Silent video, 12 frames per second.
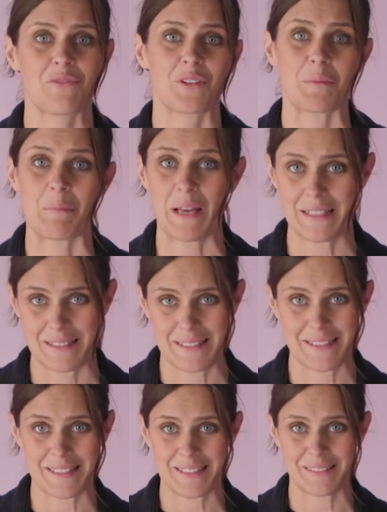for
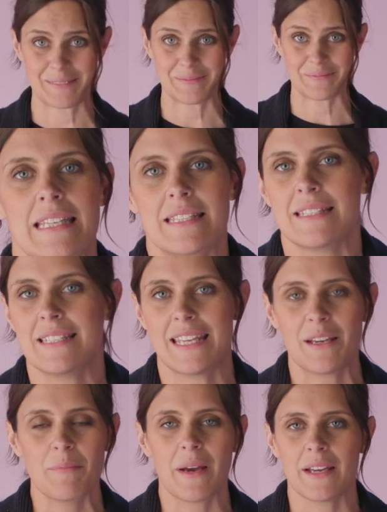months.
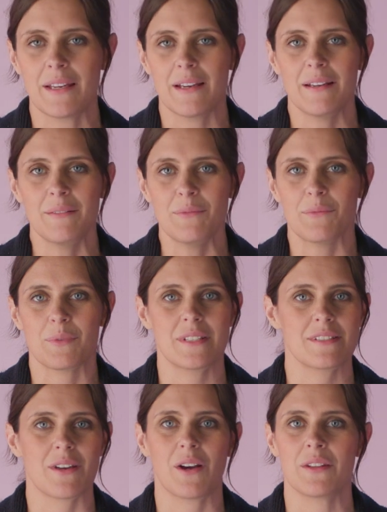Nehemiah
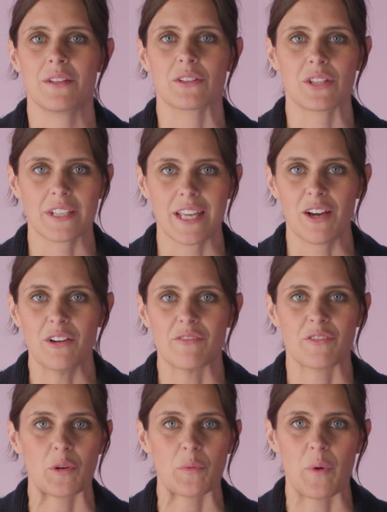was on the lookout
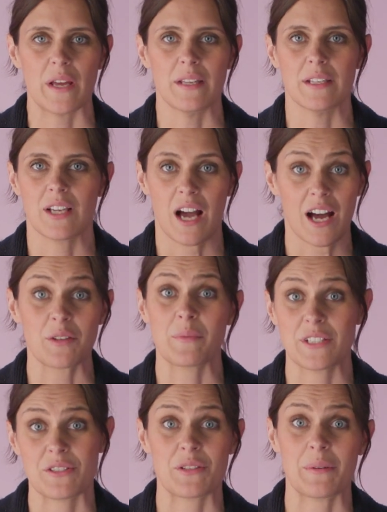for what God
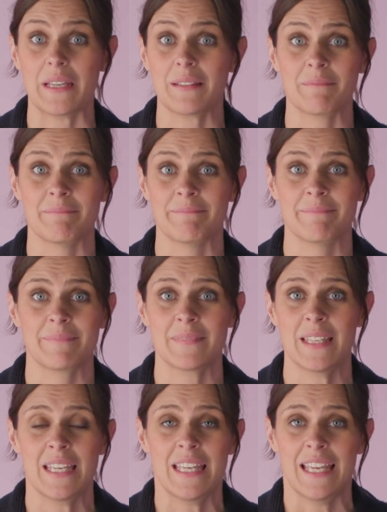was doing,
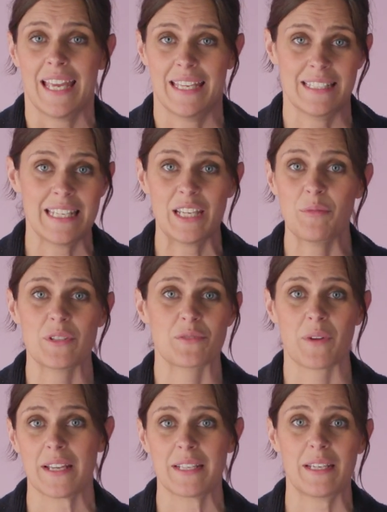and he was
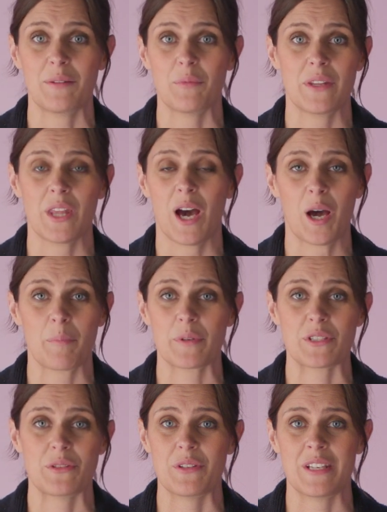ready when the
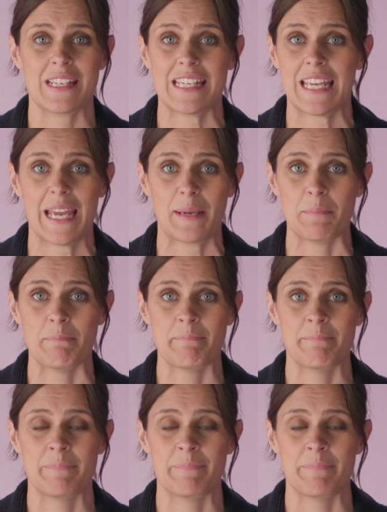opportunity came.